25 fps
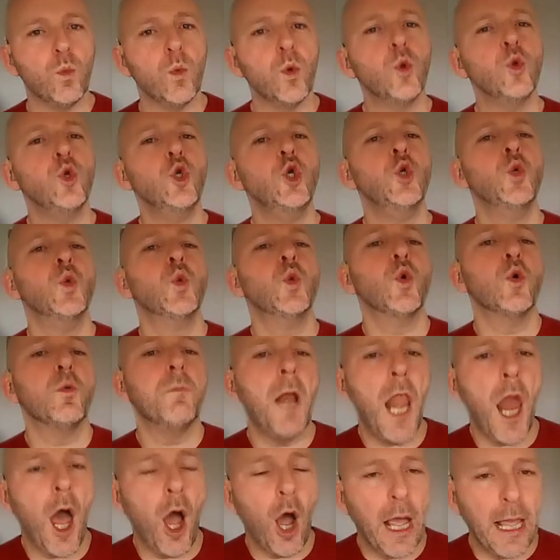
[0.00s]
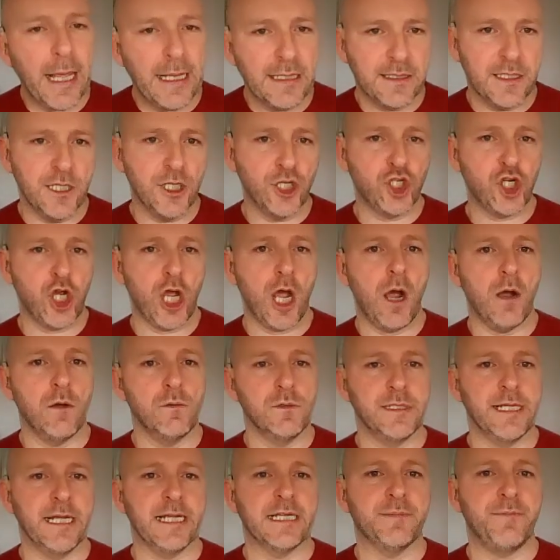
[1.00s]
will normalise the
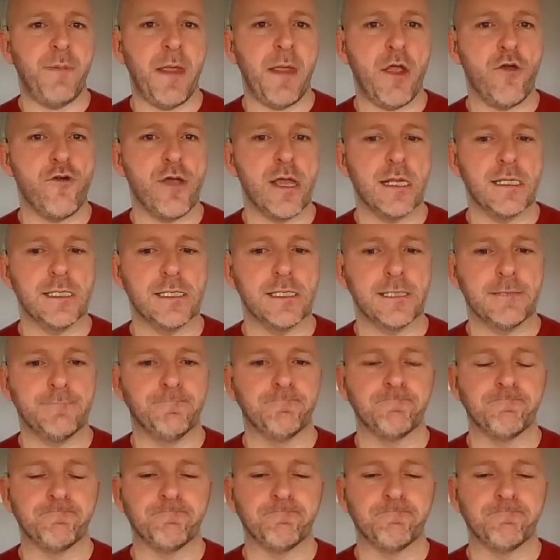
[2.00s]
child's experience.